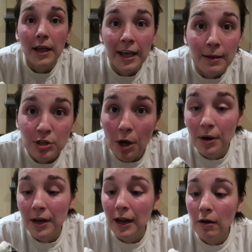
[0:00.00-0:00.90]
that keeps
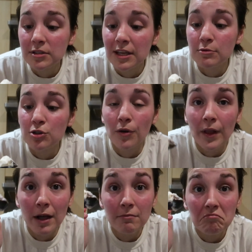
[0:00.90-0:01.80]
going in and out because it keeps showing
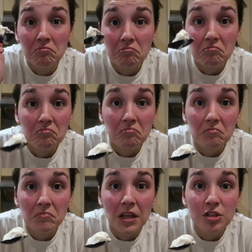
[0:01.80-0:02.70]
that.
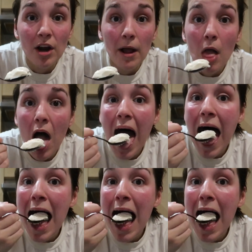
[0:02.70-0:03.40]
Let's try.